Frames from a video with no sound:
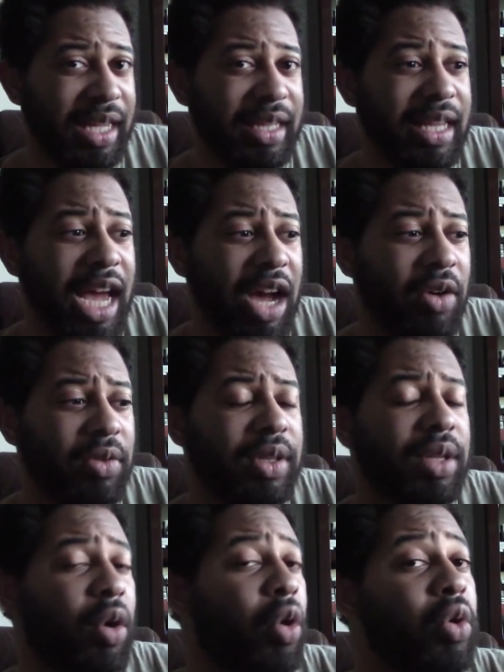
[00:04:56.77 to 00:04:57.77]
Now,
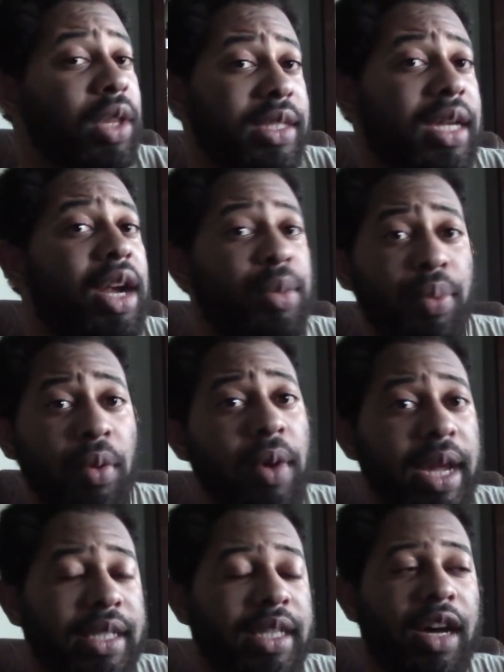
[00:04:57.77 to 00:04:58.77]
the whole entire
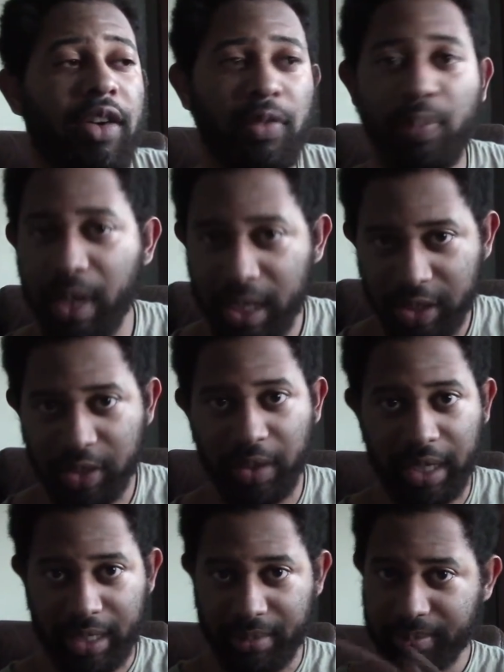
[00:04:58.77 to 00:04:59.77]
point of
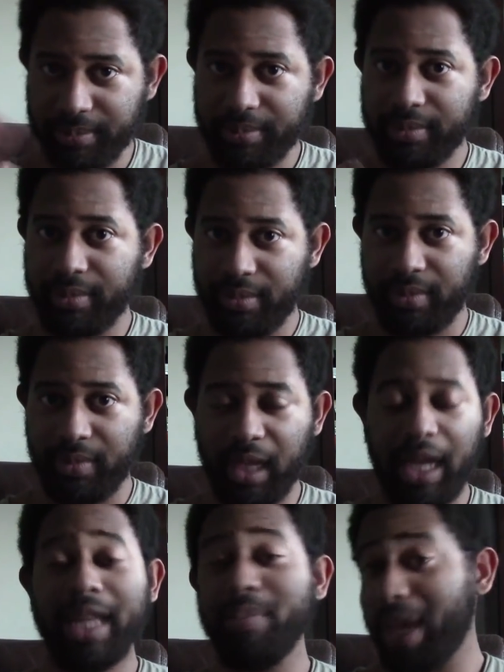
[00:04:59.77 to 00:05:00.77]
picturing
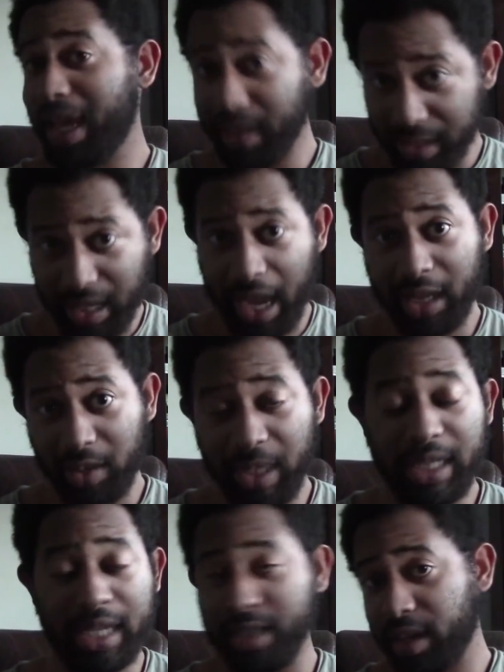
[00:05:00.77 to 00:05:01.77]
a male entitlement as a